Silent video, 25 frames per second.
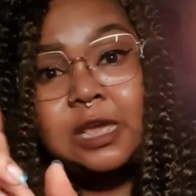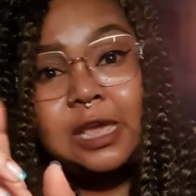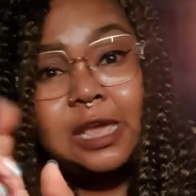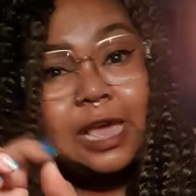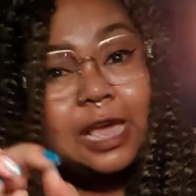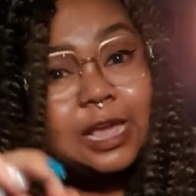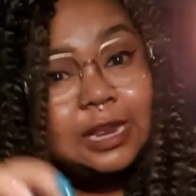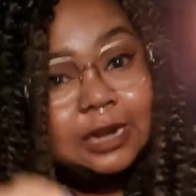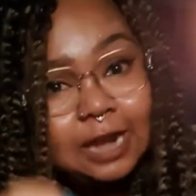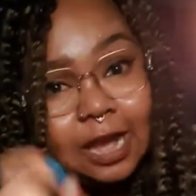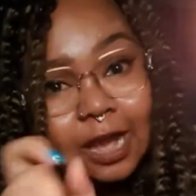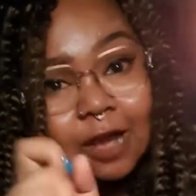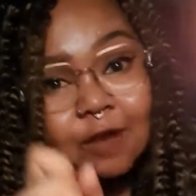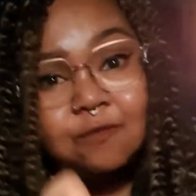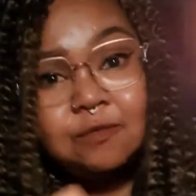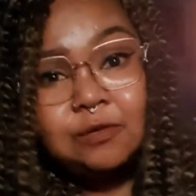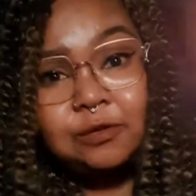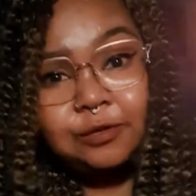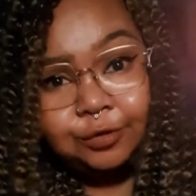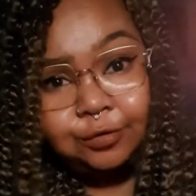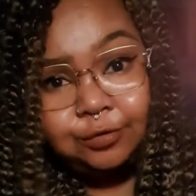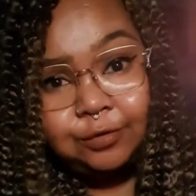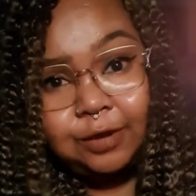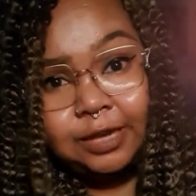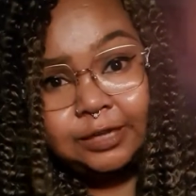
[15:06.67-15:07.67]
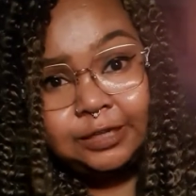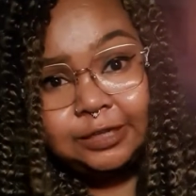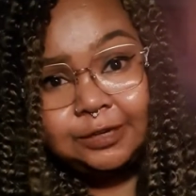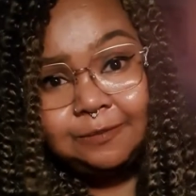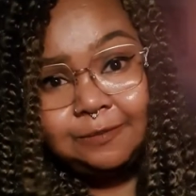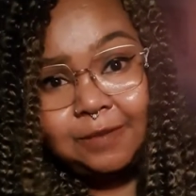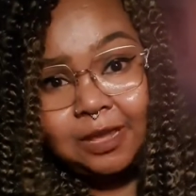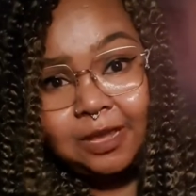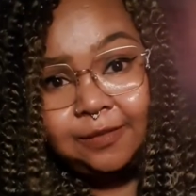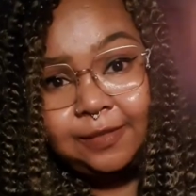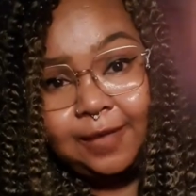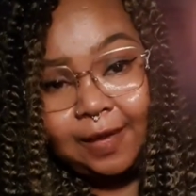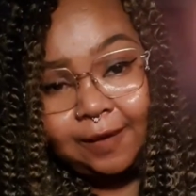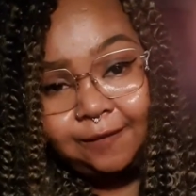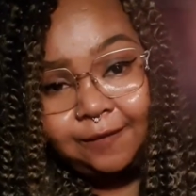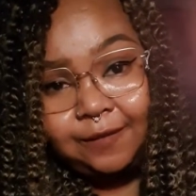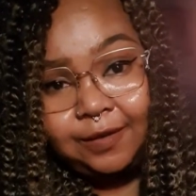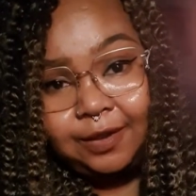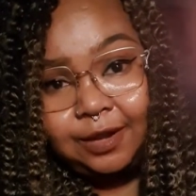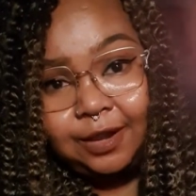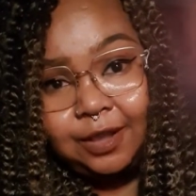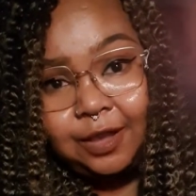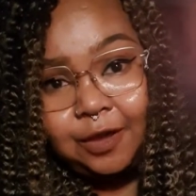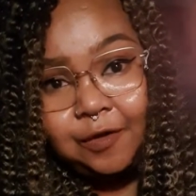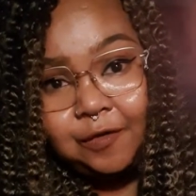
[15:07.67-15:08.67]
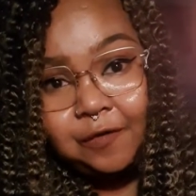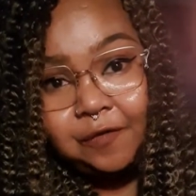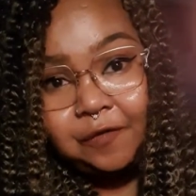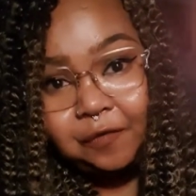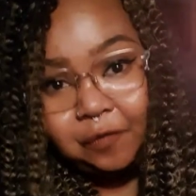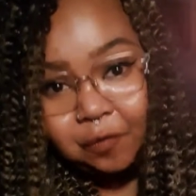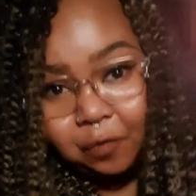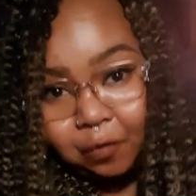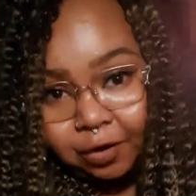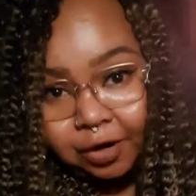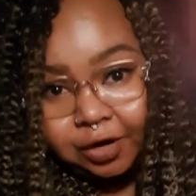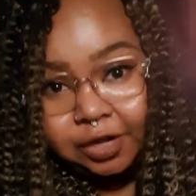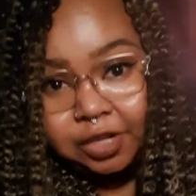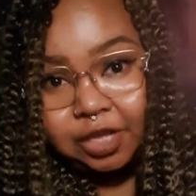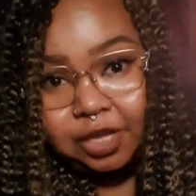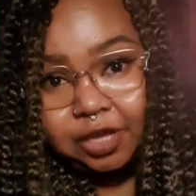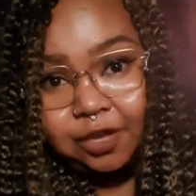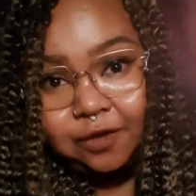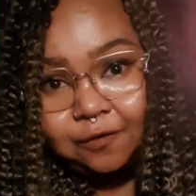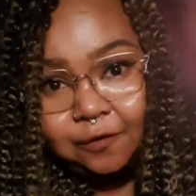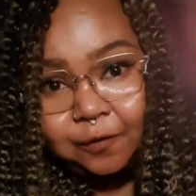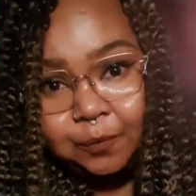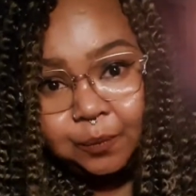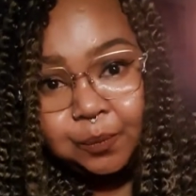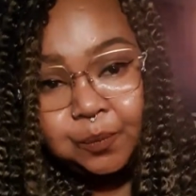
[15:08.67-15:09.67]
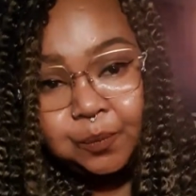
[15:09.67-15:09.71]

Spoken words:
and I will try to make that video for you.